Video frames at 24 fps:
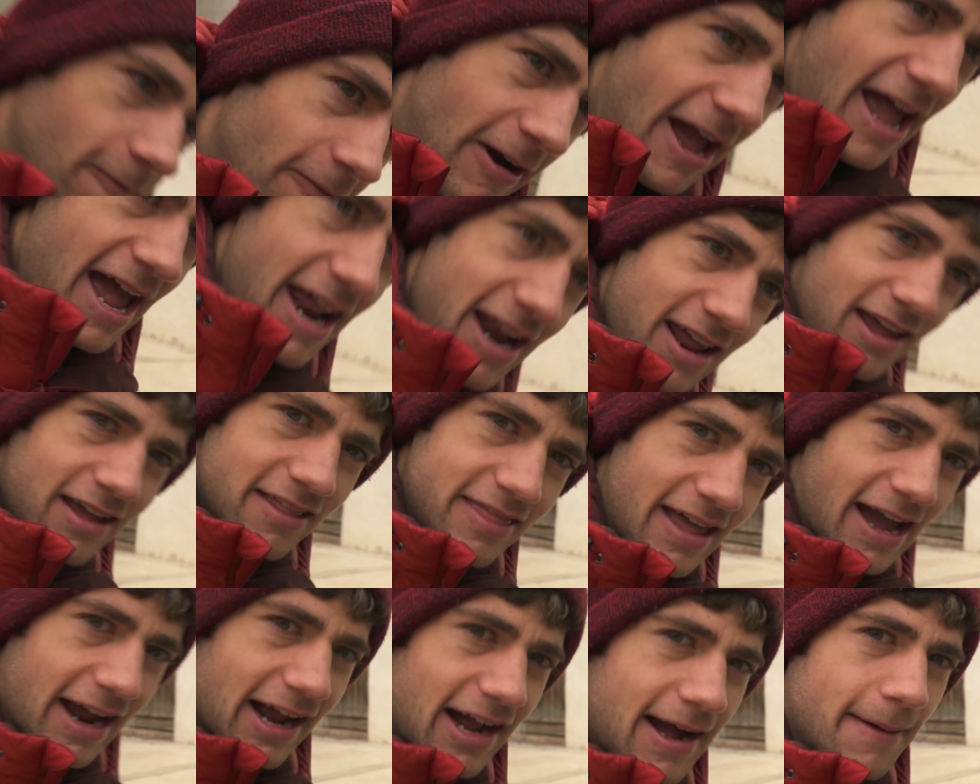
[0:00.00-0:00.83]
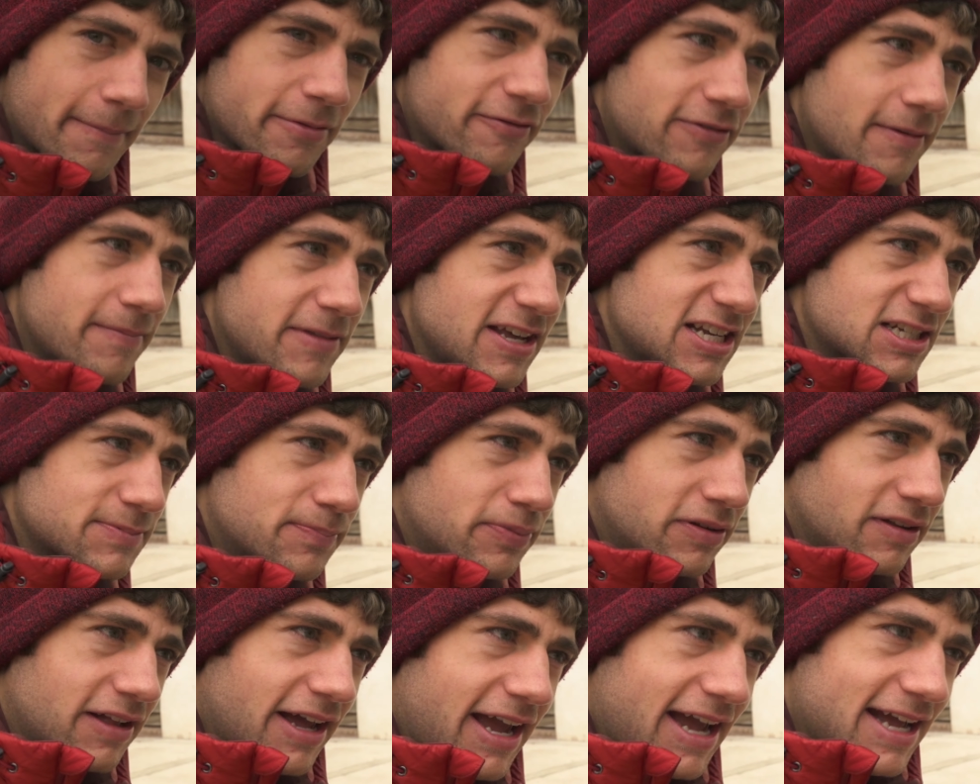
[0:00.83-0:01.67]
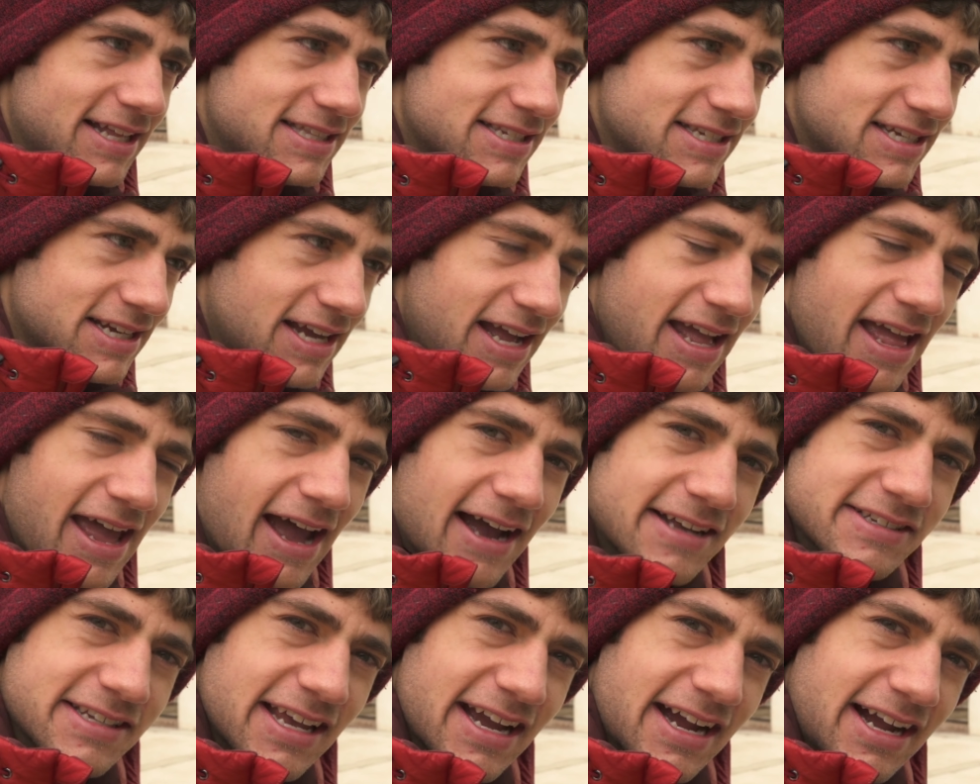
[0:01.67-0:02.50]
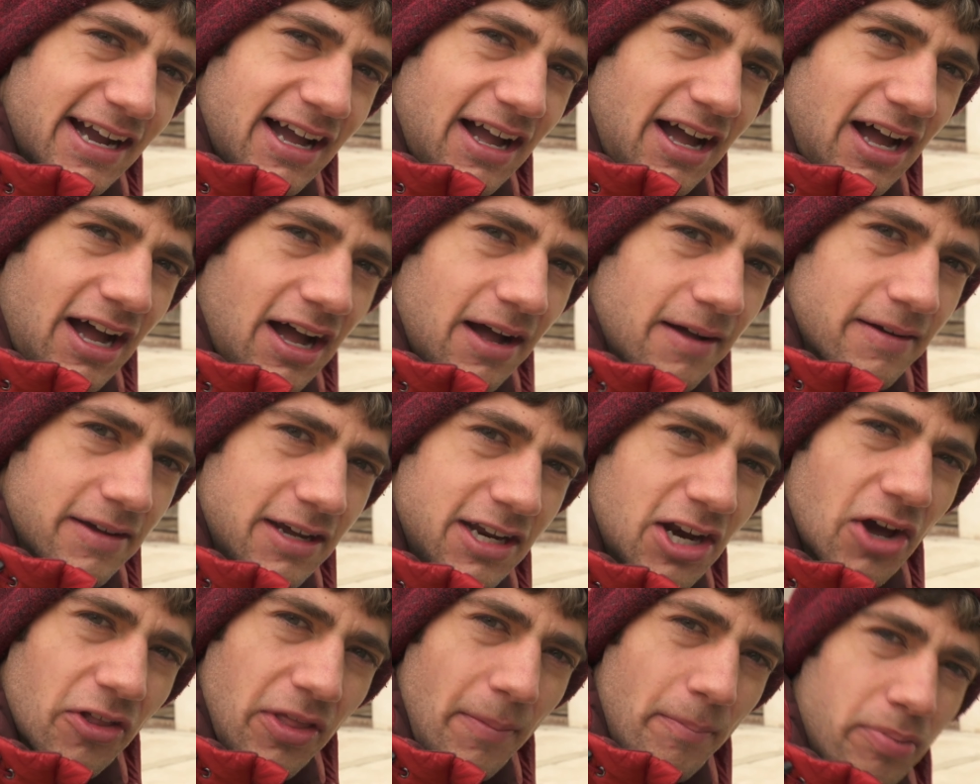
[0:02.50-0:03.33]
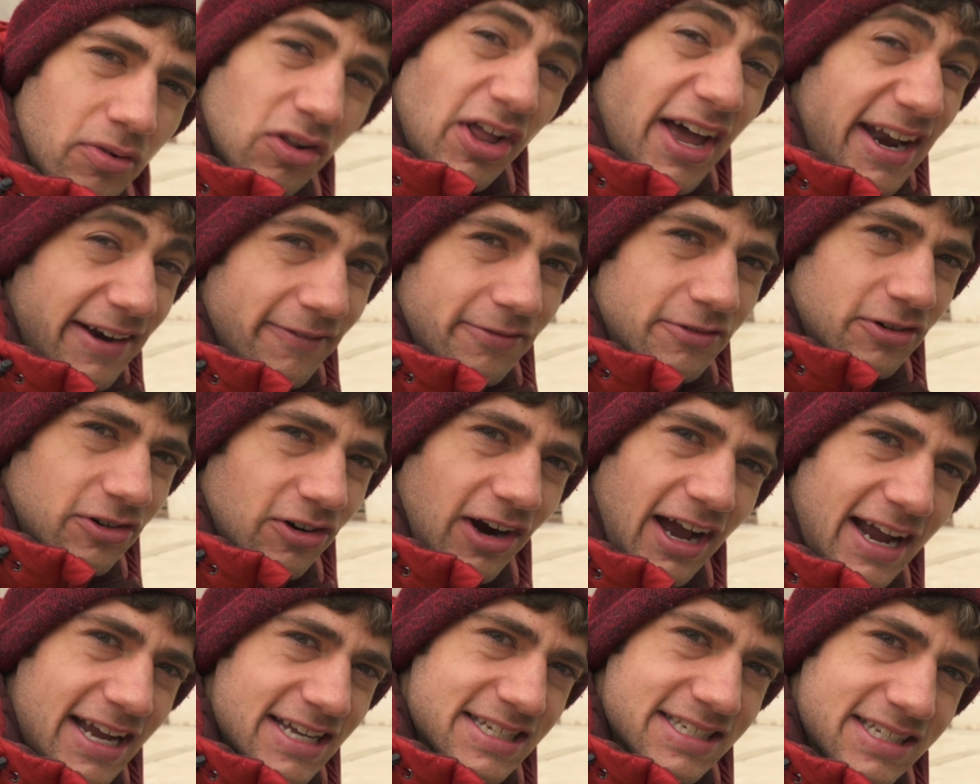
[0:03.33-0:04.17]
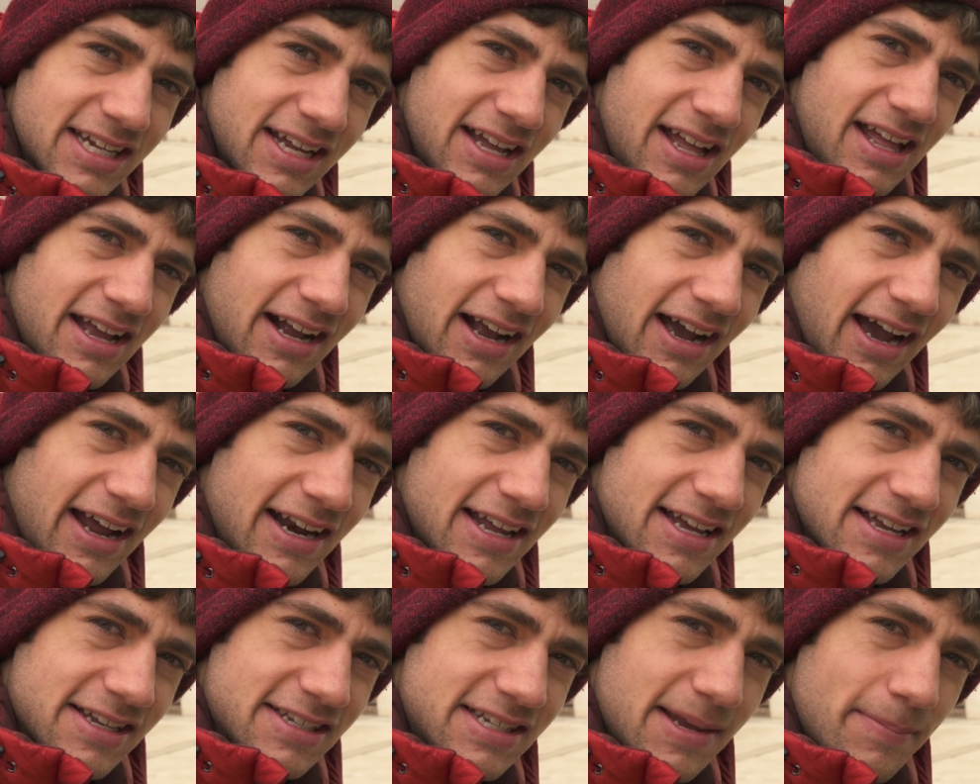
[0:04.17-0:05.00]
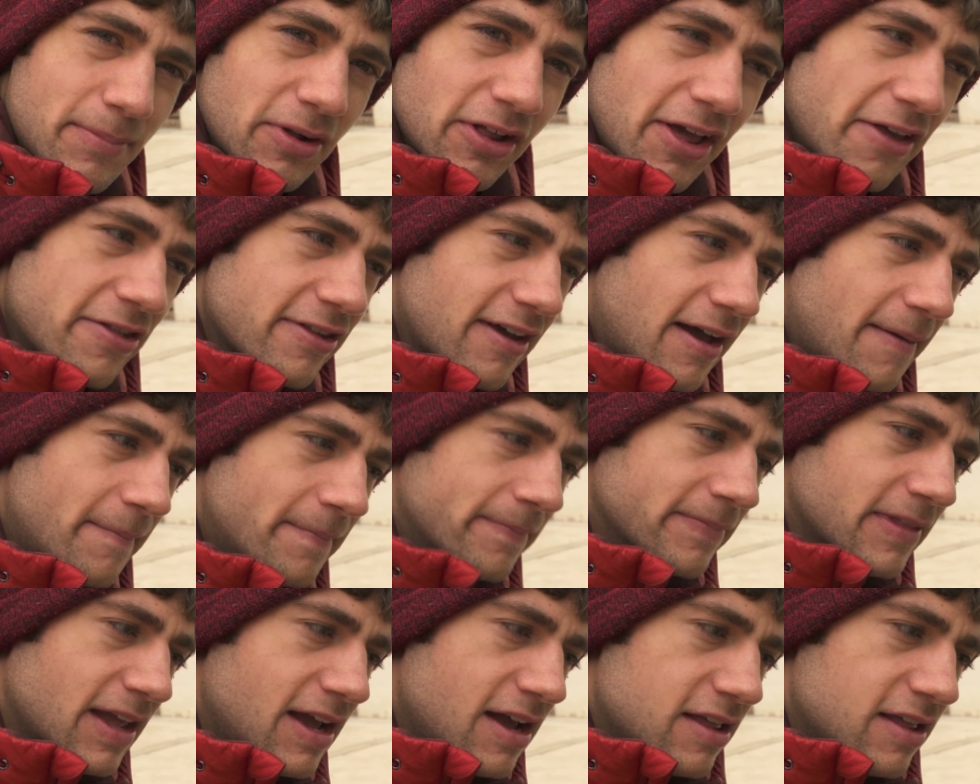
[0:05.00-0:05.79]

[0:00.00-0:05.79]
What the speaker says: red that comes from these plants as like a, the blood of Christ kind of symbolism.